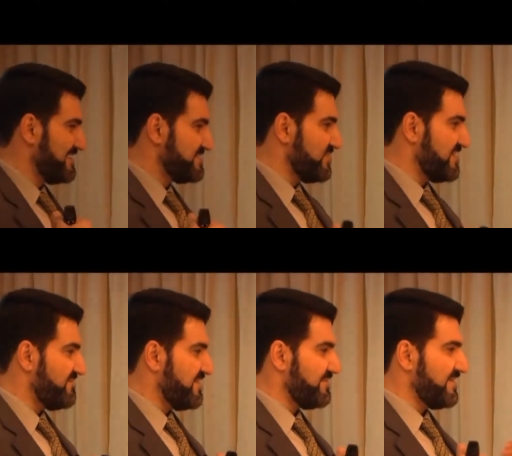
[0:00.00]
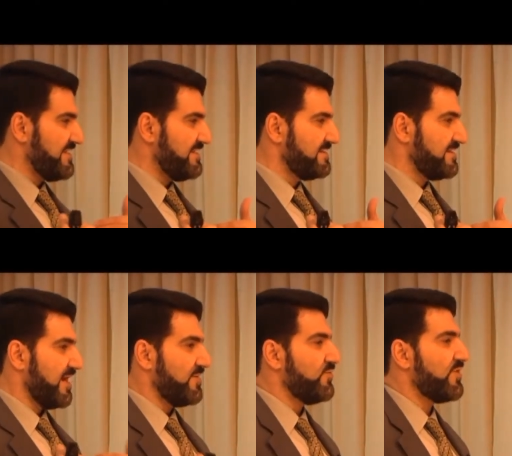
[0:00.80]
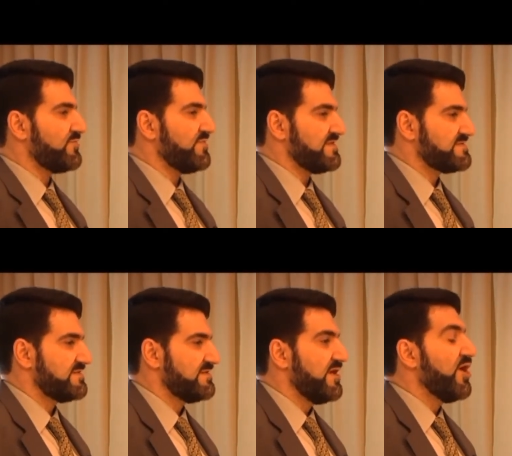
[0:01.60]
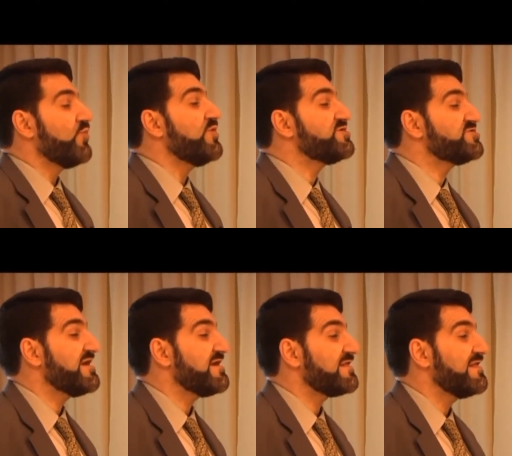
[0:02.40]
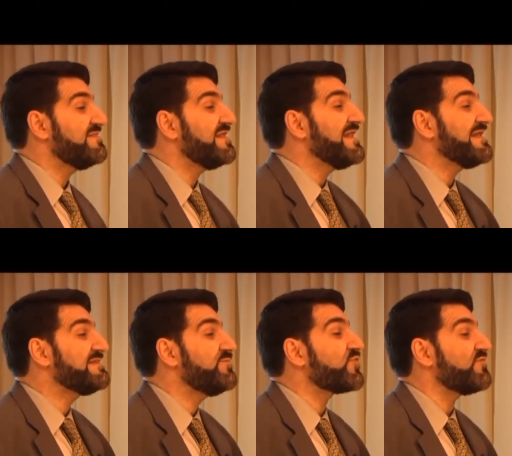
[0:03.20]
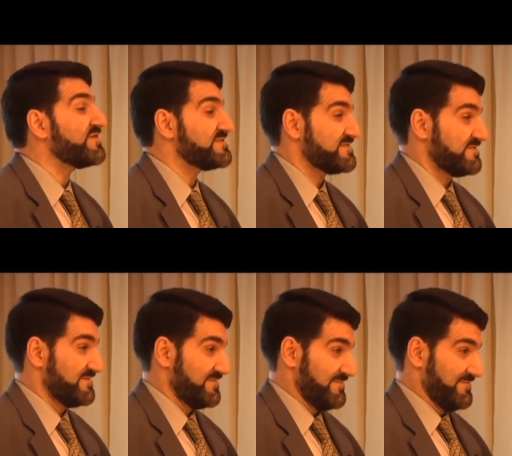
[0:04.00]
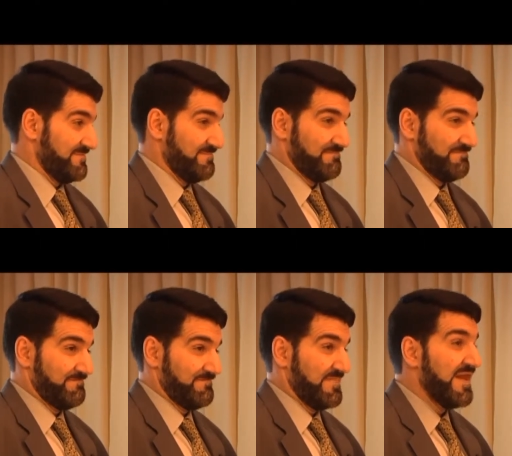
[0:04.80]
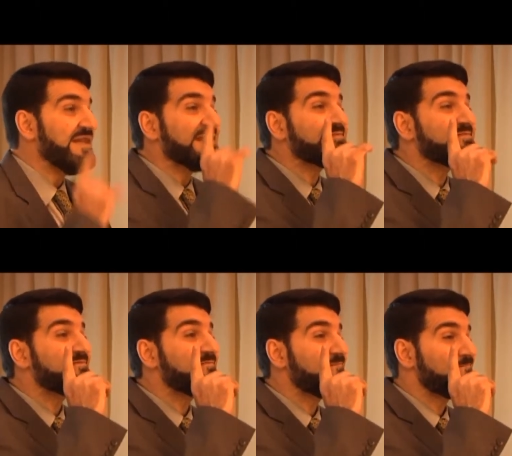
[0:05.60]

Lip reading: She will give me the money, I will work with it. We share the net profit. Net.